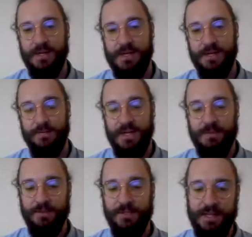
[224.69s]

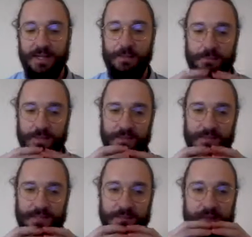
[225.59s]
Every layer
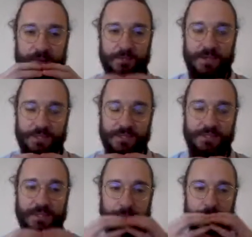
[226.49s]
builds
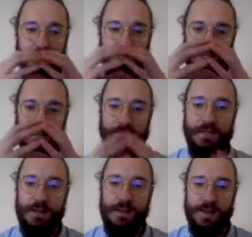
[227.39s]
abstractions upon itself.
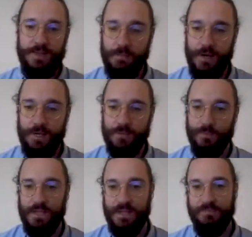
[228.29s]
At the
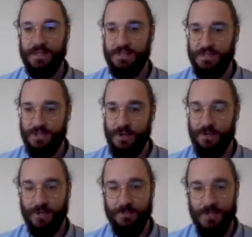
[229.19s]
bottom, we have XDR
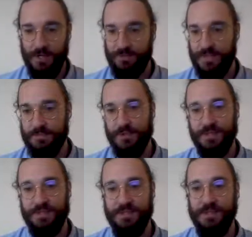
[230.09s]
and cryptography
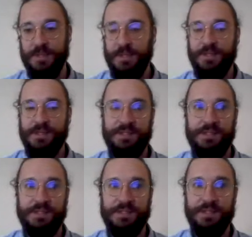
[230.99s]
abstractions. This
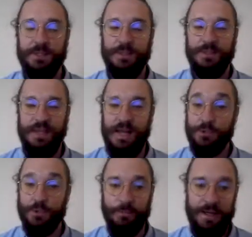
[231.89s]
is dealing with the
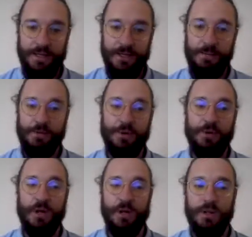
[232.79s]
actual binary
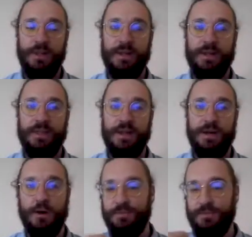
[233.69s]
protocol that
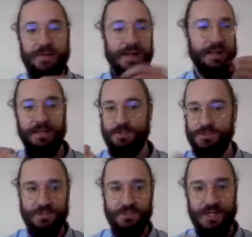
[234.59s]
all of the
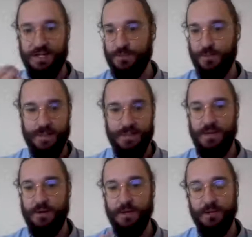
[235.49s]
validators exchange when
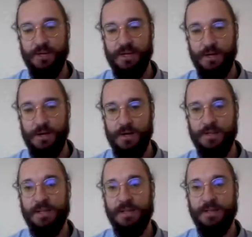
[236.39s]
they are agreeing on
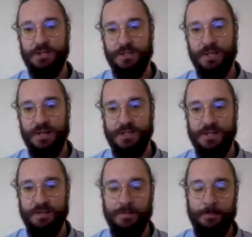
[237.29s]
ledger content.